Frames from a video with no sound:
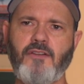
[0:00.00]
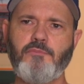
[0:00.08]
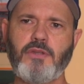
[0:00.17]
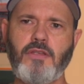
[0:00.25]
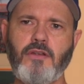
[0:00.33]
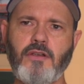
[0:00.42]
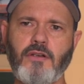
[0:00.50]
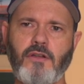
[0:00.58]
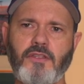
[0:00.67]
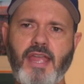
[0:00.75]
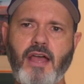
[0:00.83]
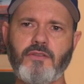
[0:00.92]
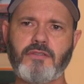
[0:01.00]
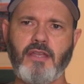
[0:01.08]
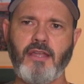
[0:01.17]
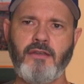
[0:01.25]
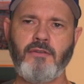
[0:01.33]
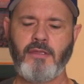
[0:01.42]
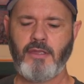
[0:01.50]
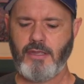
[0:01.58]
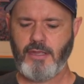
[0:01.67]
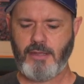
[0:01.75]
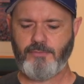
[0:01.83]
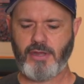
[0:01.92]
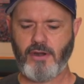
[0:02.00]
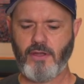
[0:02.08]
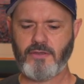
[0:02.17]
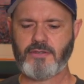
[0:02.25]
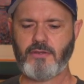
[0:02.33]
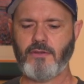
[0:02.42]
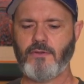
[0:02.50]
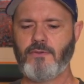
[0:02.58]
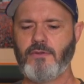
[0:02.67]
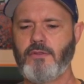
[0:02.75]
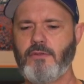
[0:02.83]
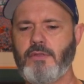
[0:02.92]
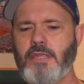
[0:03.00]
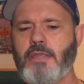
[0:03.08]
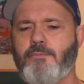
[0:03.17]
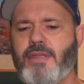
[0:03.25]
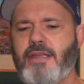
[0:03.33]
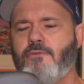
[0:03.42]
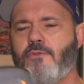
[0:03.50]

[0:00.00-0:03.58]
material on the outside, but also in the big